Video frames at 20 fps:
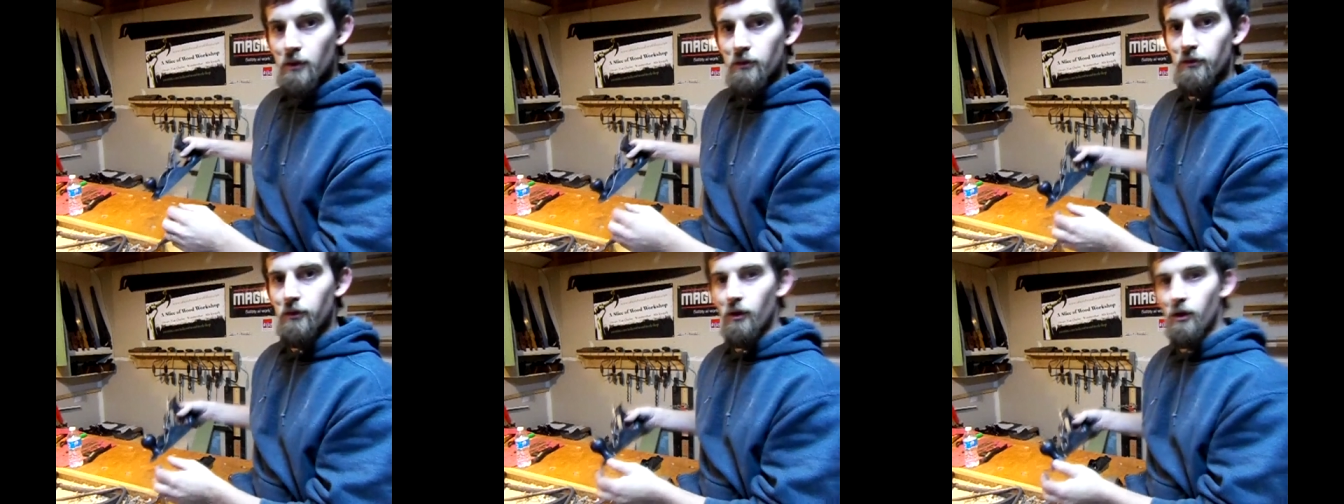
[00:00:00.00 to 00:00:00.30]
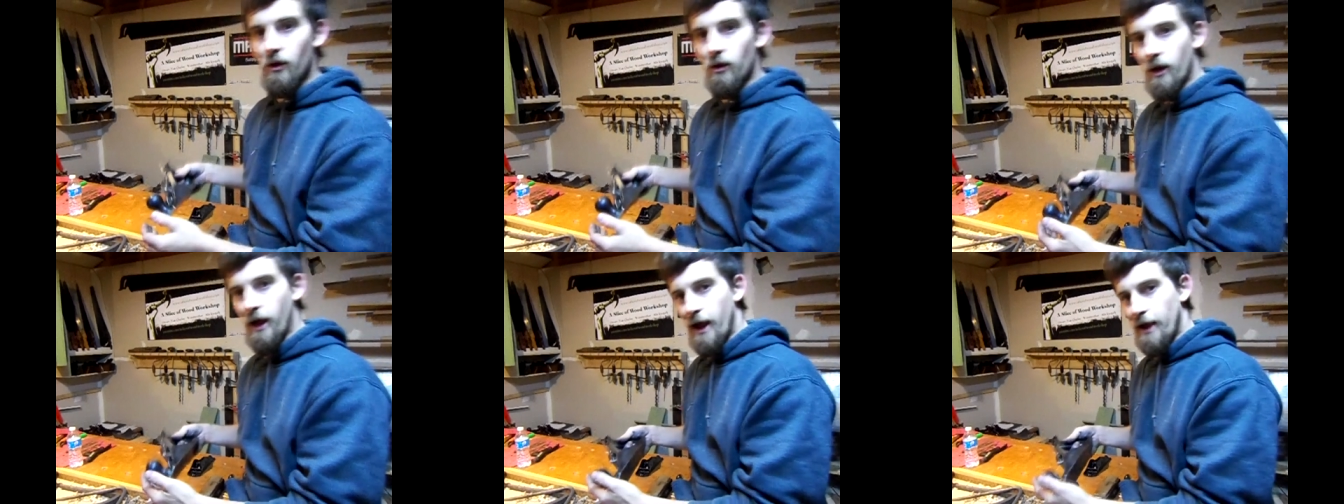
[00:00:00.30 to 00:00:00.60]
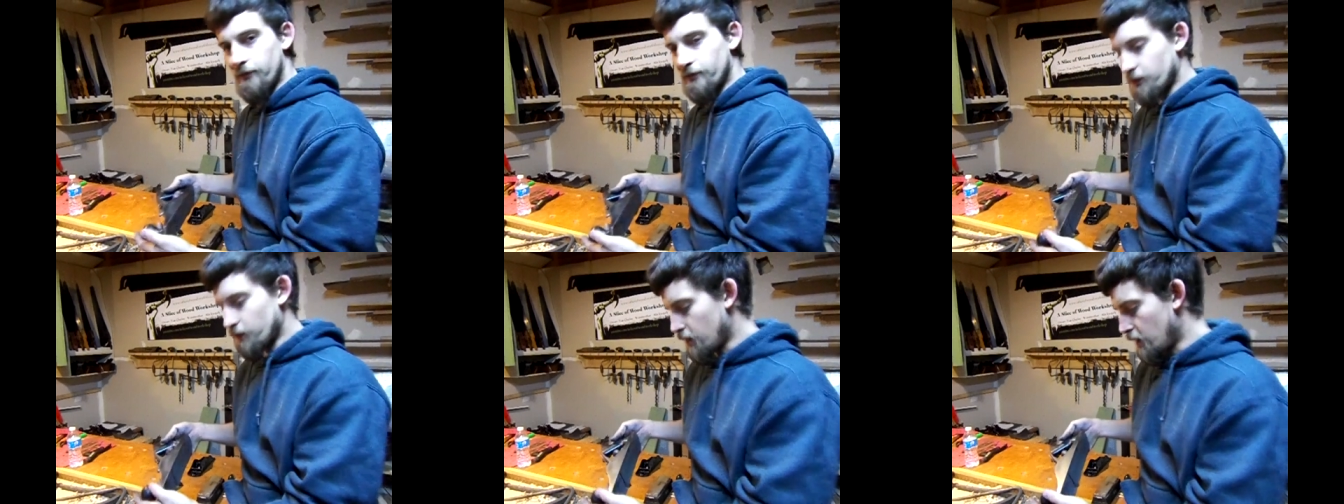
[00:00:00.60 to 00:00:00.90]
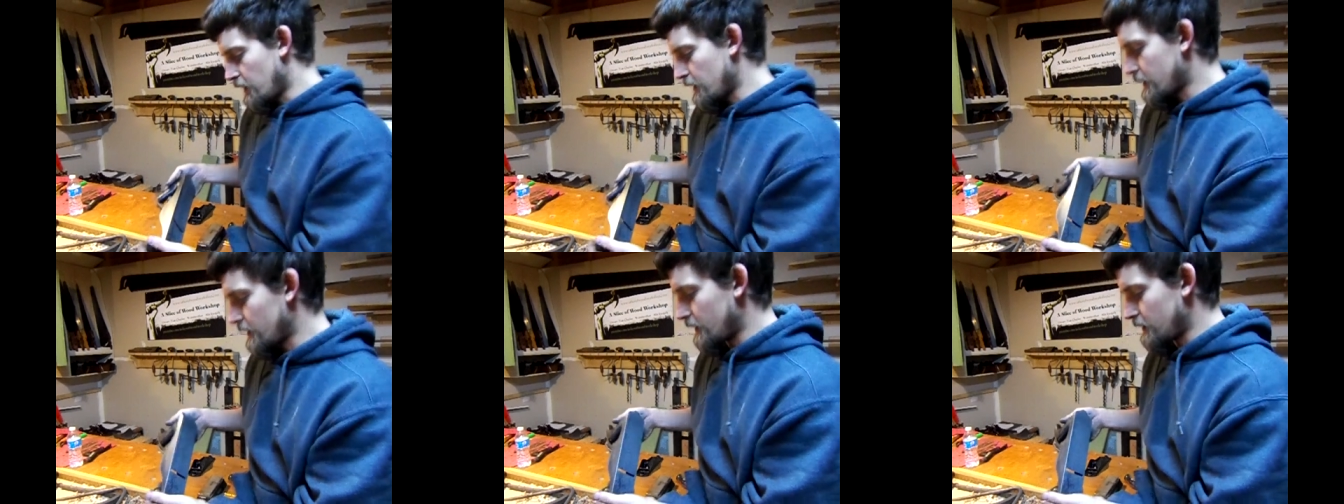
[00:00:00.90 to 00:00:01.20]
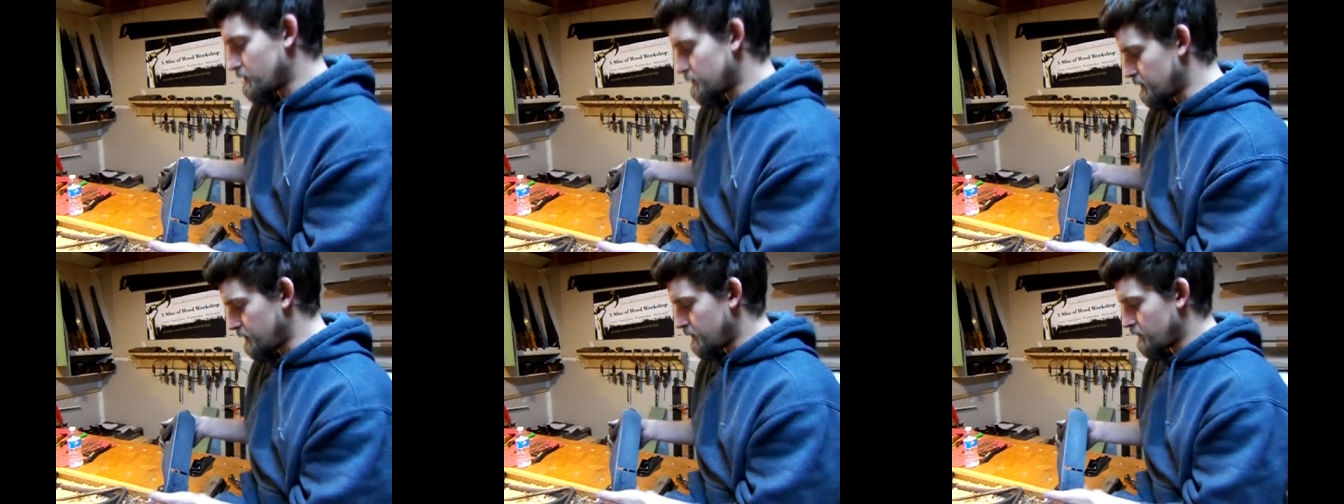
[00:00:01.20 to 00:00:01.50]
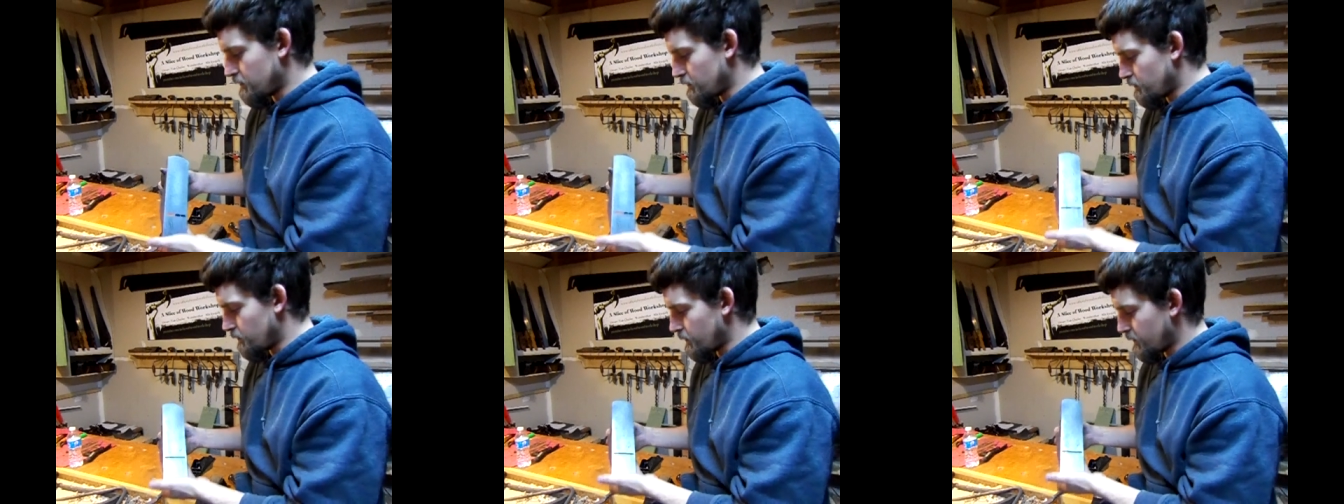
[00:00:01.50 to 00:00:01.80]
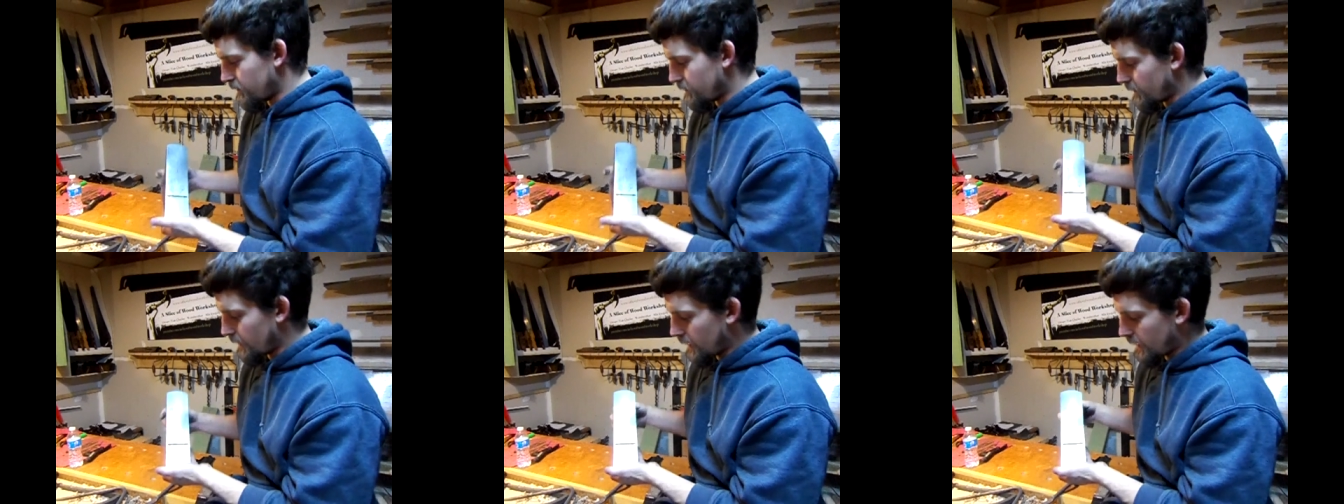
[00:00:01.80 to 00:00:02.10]
So after I got done
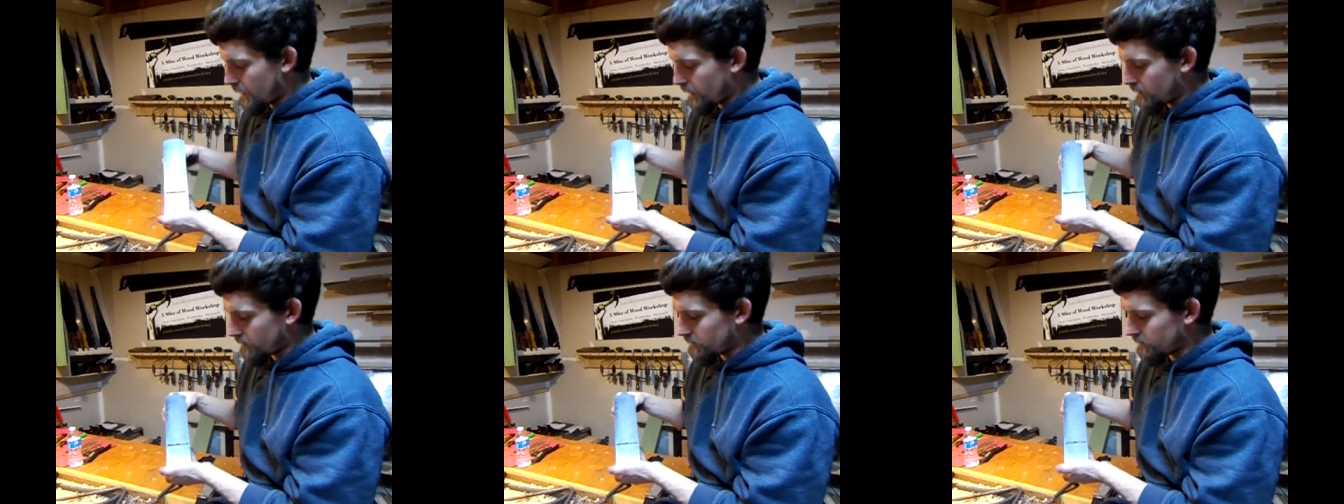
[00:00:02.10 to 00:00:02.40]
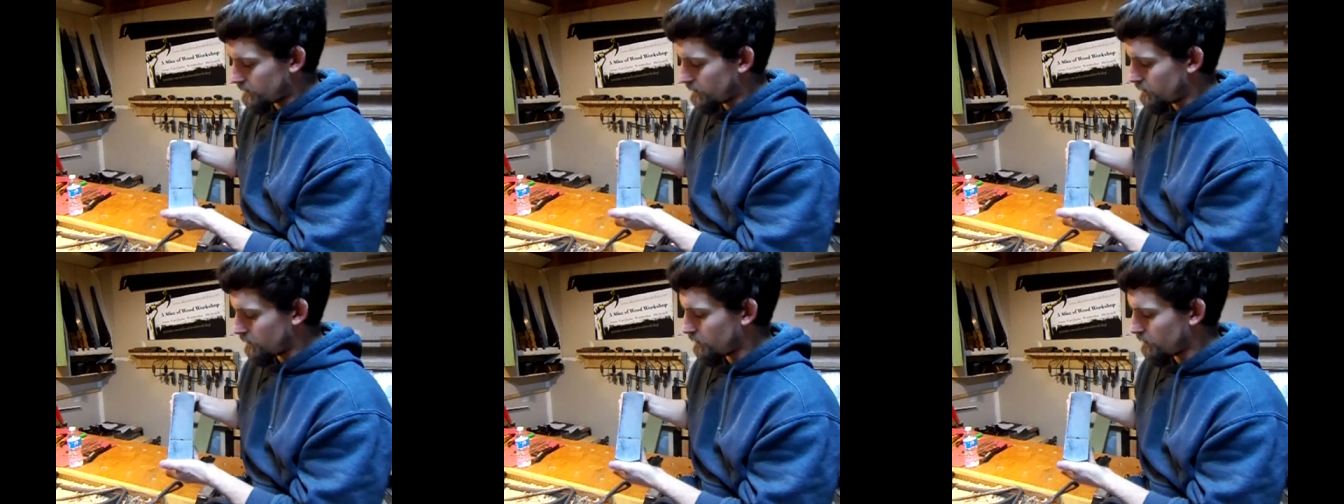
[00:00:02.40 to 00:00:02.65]
with that